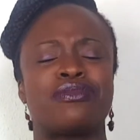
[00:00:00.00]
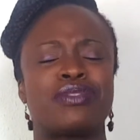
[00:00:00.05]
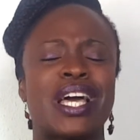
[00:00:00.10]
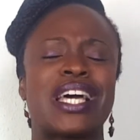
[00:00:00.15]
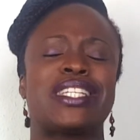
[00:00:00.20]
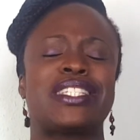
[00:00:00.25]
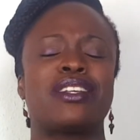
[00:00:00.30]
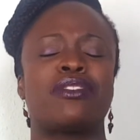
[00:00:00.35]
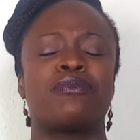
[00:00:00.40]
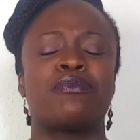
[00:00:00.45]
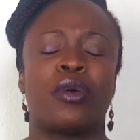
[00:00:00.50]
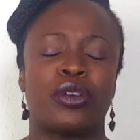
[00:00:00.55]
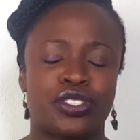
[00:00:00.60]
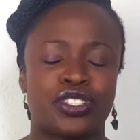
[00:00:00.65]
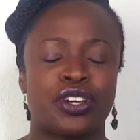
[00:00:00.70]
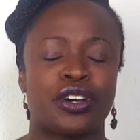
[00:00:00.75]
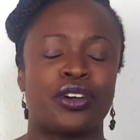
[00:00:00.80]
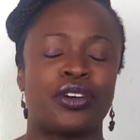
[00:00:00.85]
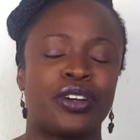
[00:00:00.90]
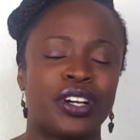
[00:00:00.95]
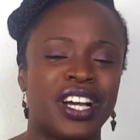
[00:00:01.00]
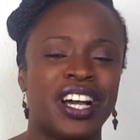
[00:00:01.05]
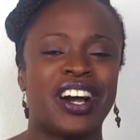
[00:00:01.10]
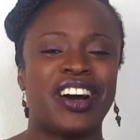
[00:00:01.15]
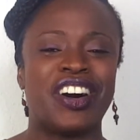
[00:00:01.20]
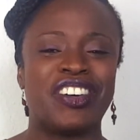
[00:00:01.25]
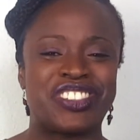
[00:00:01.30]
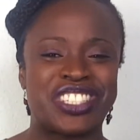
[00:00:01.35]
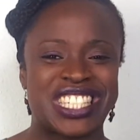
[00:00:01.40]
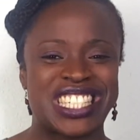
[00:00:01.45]
That's the motto
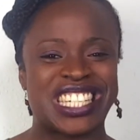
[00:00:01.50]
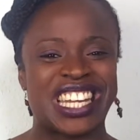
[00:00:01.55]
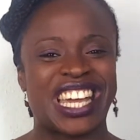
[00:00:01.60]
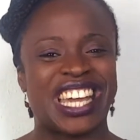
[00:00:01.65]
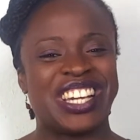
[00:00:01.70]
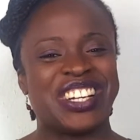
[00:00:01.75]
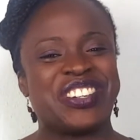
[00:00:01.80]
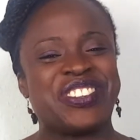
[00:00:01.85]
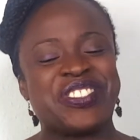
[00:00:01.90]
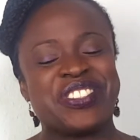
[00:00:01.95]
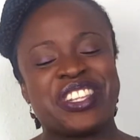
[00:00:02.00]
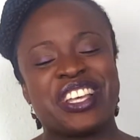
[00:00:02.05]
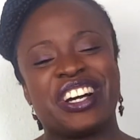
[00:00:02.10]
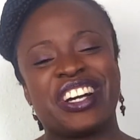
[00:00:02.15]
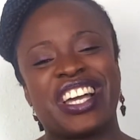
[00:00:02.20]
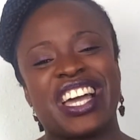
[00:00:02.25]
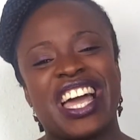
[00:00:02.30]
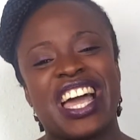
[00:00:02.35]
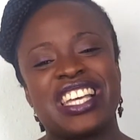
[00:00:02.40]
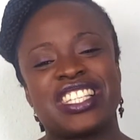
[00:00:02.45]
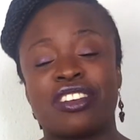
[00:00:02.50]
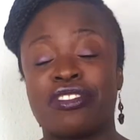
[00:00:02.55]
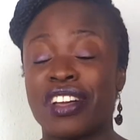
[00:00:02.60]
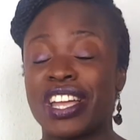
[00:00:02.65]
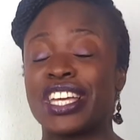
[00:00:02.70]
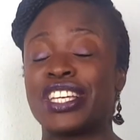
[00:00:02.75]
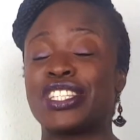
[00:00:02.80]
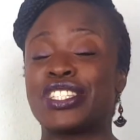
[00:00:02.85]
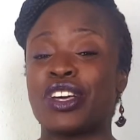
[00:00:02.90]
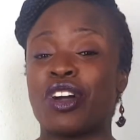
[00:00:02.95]
of today. Okay, so
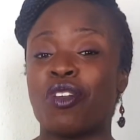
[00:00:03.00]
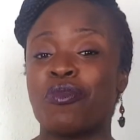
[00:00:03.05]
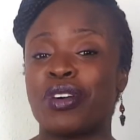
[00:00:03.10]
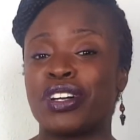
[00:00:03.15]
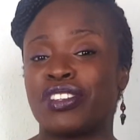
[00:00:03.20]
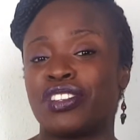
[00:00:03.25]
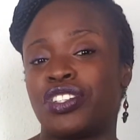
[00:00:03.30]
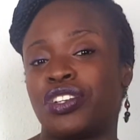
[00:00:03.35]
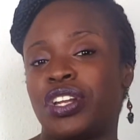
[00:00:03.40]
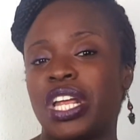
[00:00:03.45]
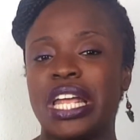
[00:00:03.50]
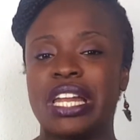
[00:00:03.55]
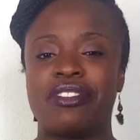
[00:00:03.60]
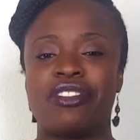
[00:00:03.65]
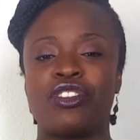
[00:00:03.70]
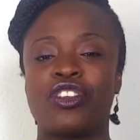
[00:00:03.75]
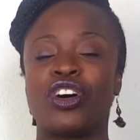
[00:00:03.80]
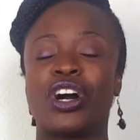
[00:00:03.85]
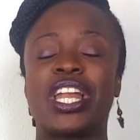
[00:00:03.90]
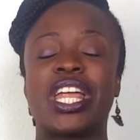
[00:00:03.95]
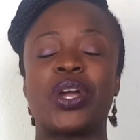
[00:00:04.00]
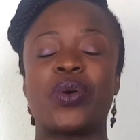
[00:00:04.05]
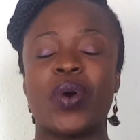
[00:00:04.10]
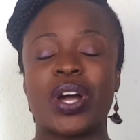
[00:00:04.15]
thank you so much for tuning in. If you've got any